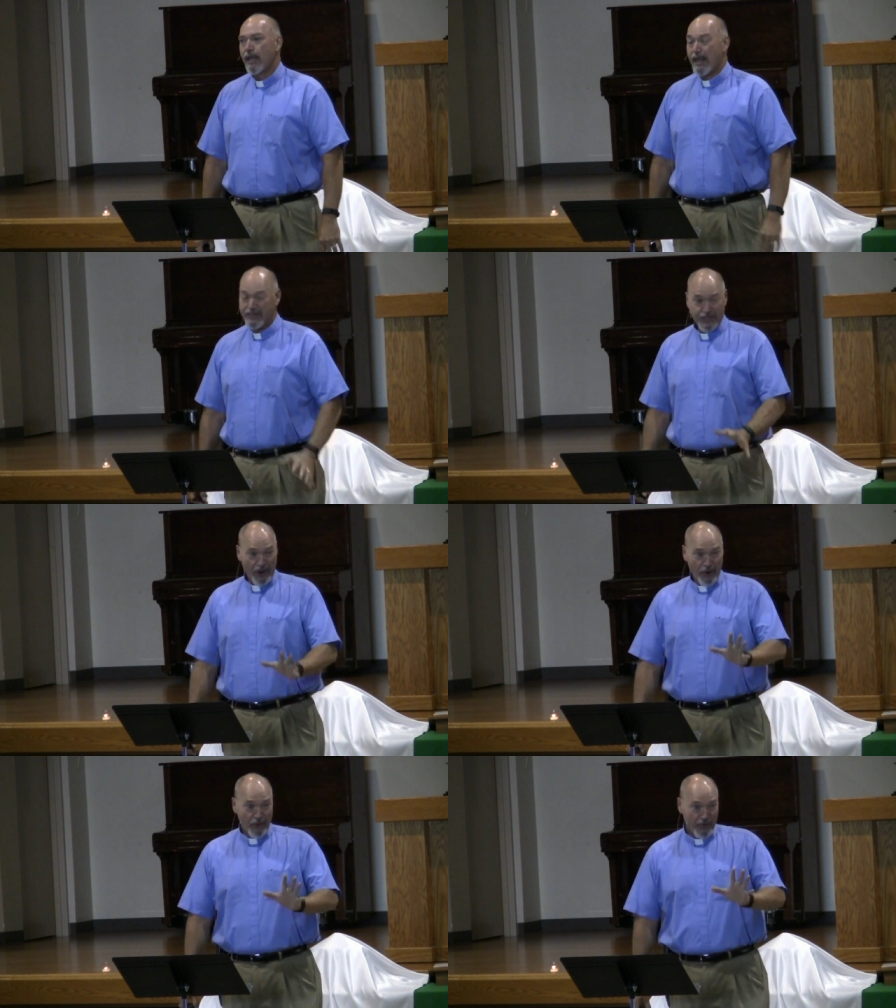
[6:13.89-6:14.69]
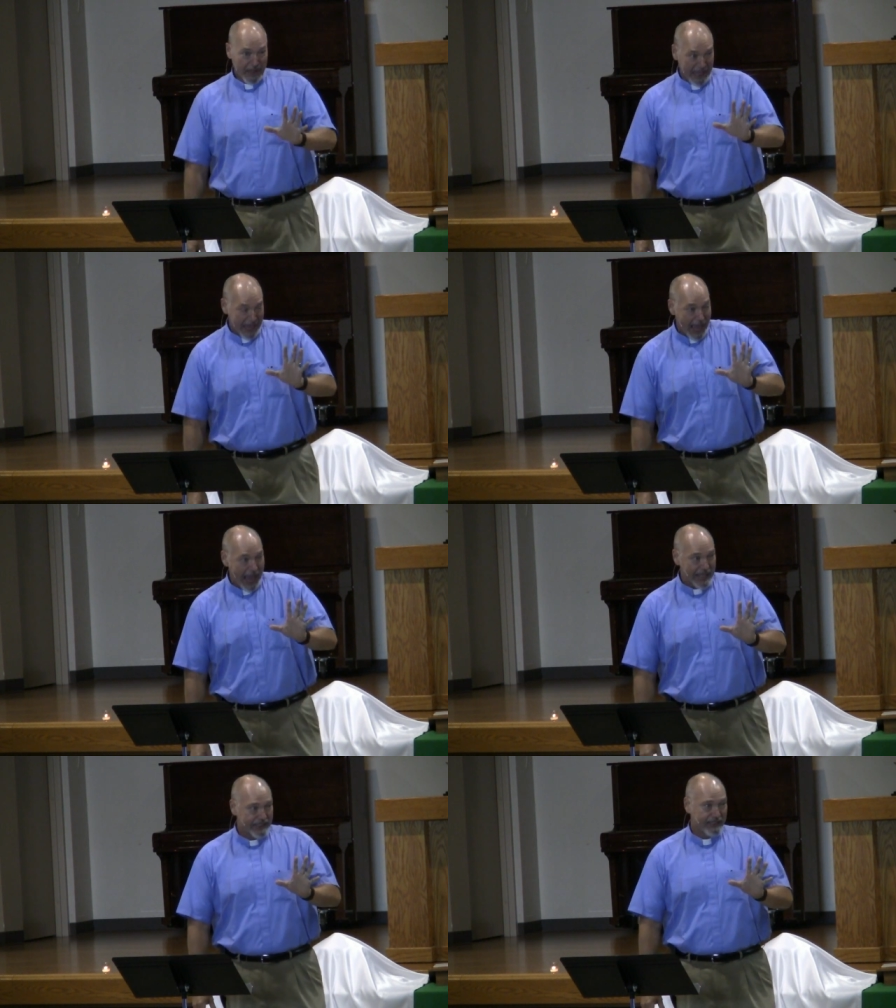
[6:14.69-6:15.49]
And so he
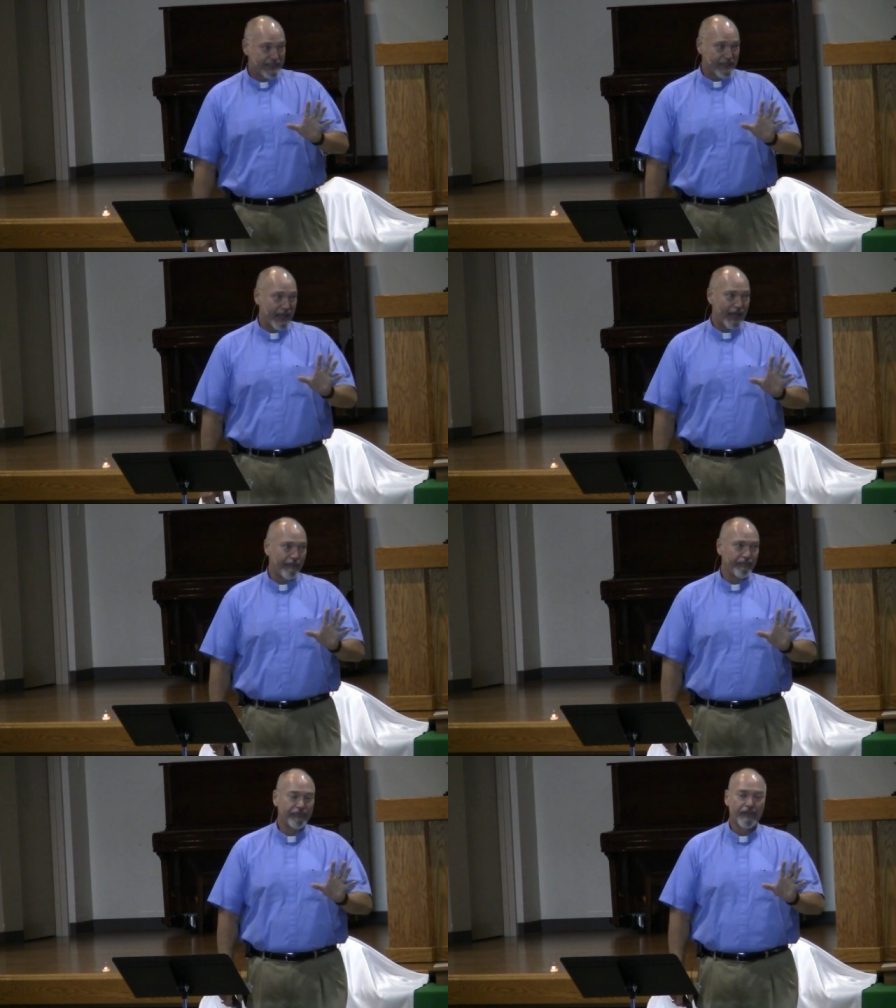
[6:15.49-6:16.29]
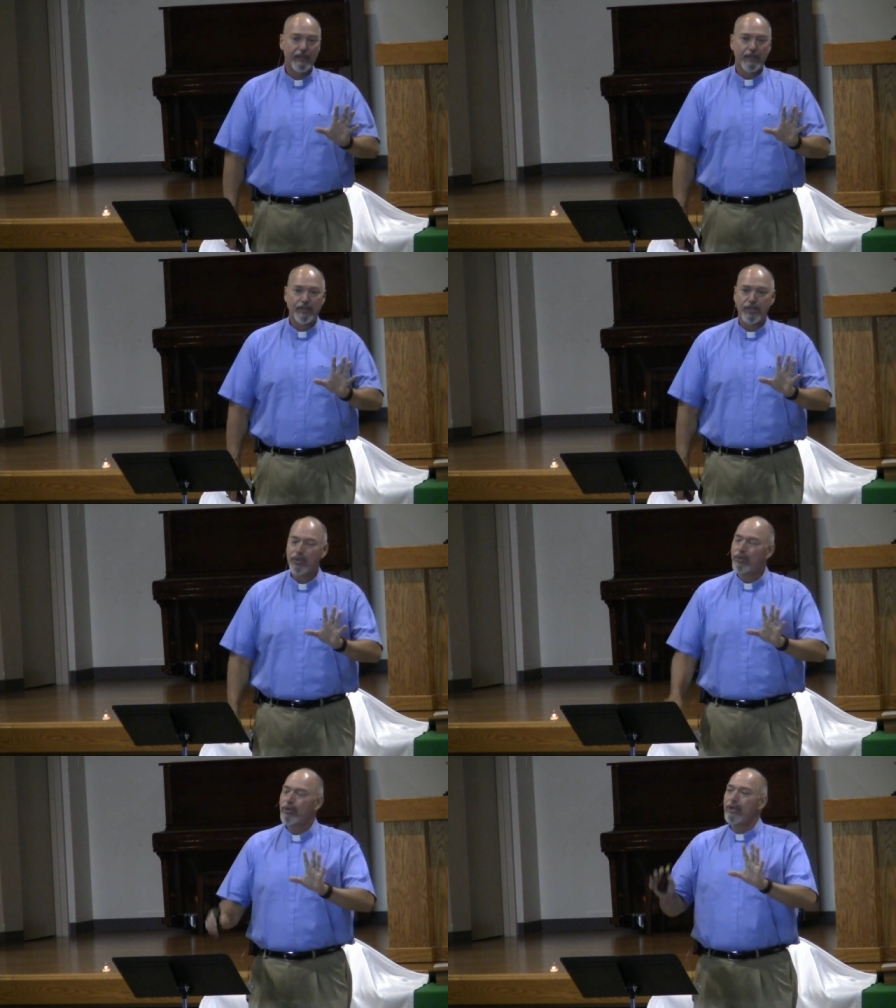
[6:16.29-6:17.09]
asks them
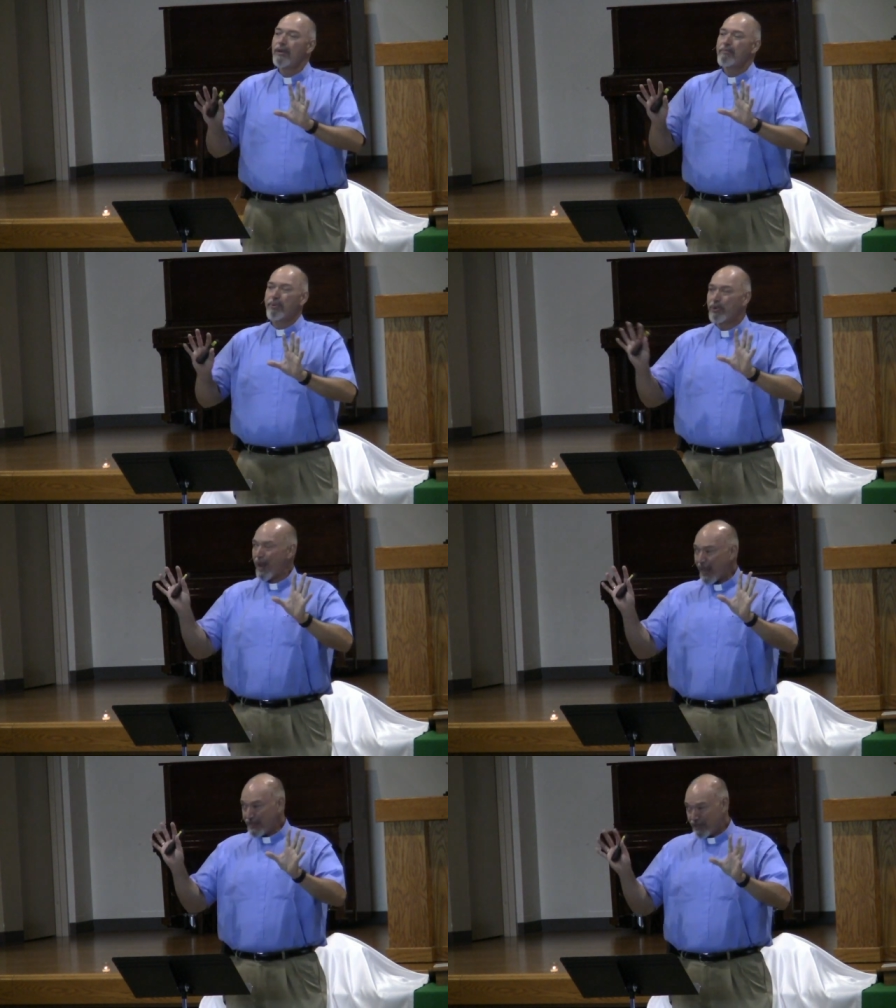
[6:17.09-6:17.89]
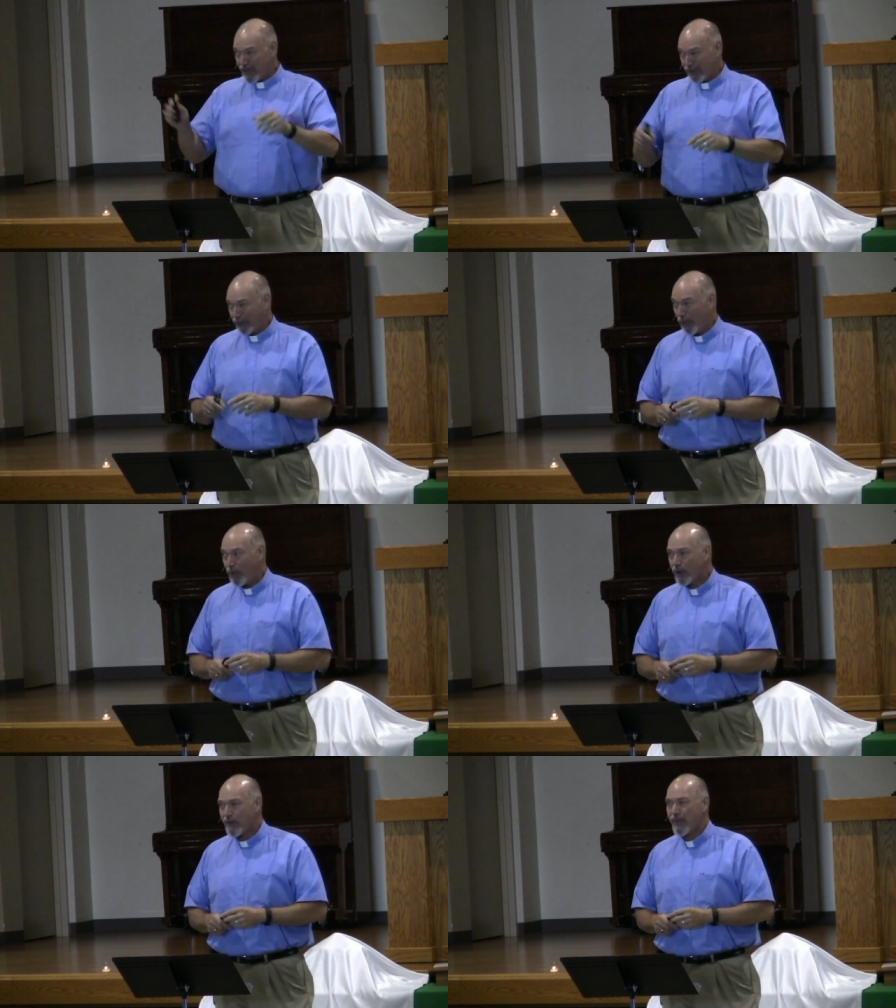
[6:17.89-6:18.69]
to pray to the
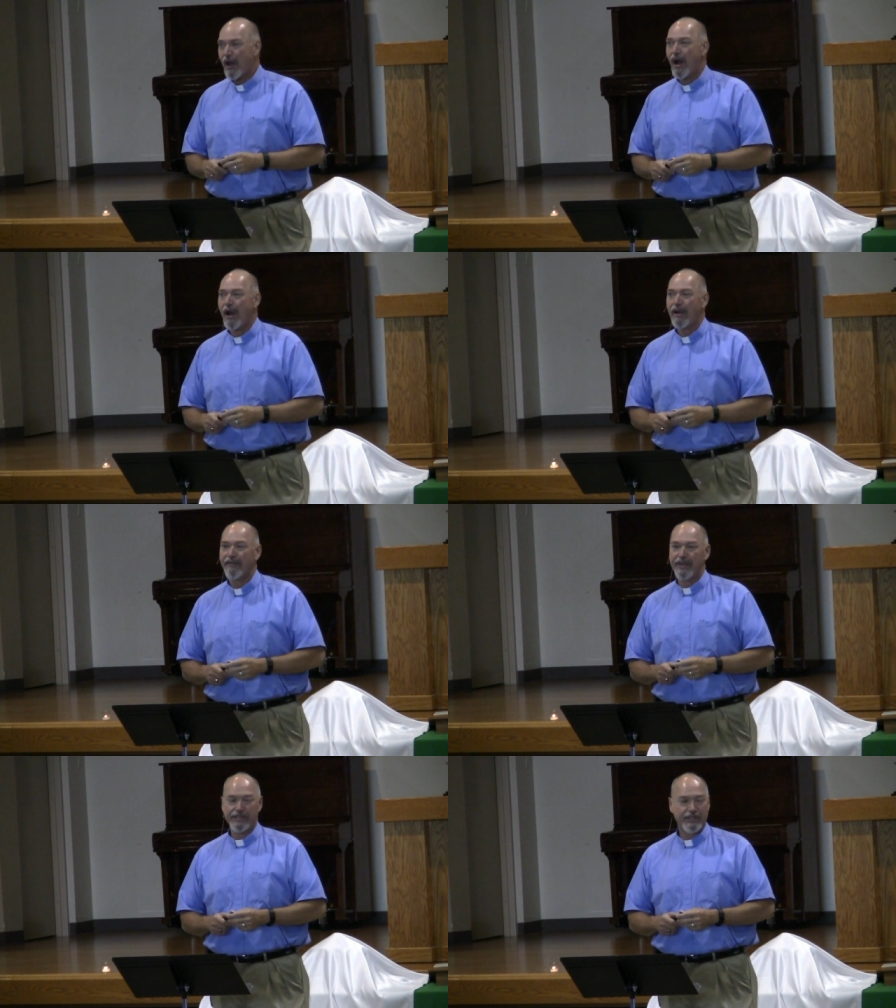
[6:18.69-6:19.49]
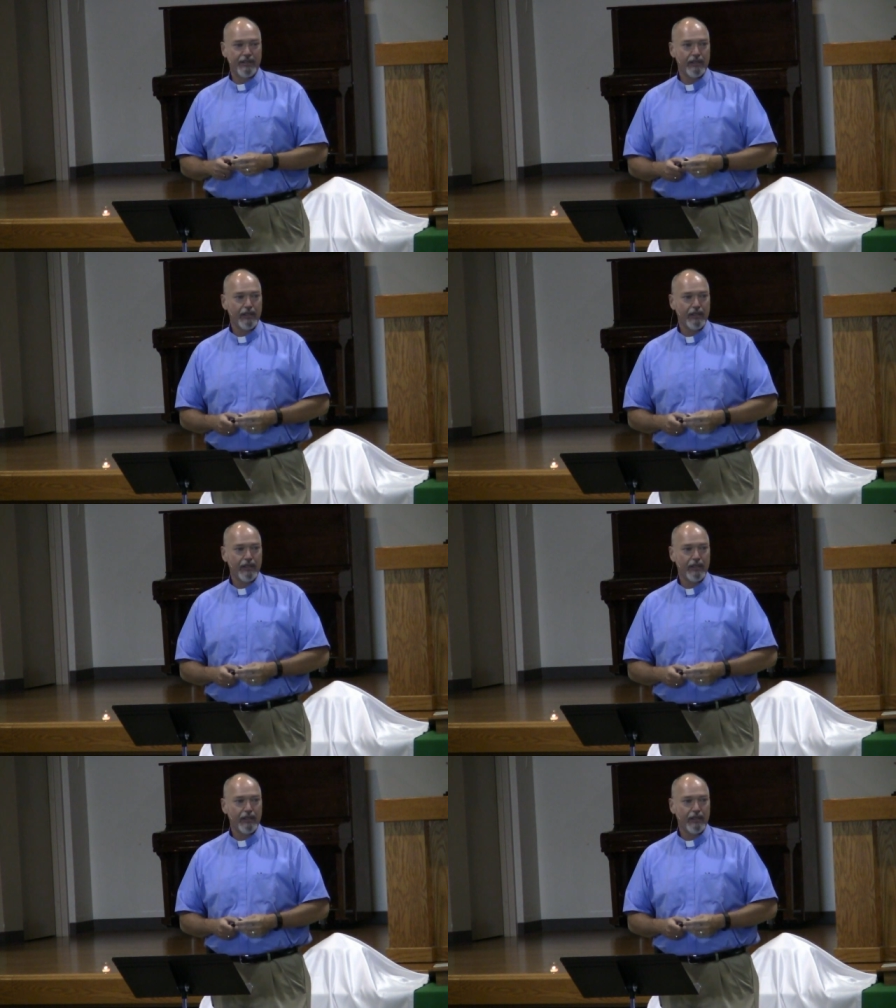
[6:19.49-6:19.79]
Lord of the harvest